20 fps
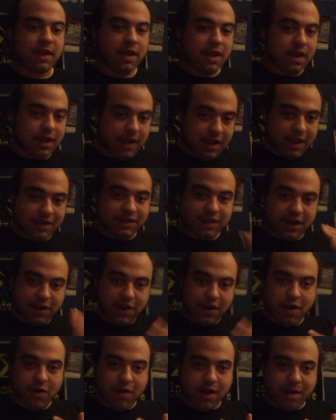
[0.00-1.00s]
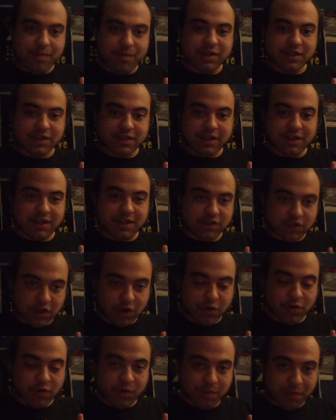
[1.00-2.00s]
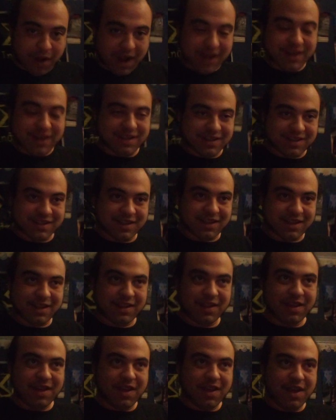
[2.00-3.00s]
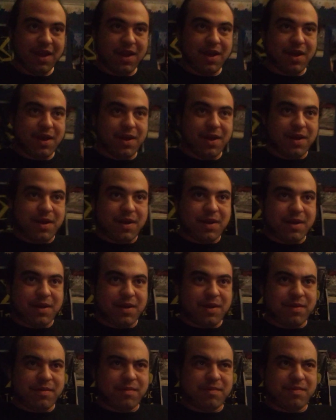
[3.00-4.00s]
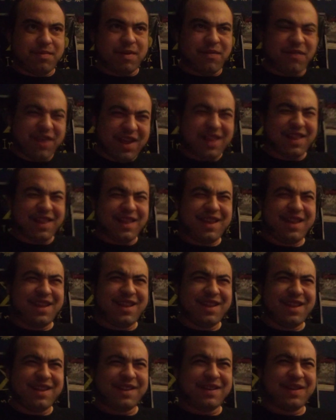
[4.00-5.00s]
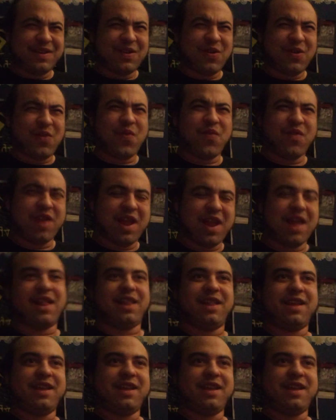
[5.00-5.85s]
Yes, I know ABC is owned by Disney, but really, really,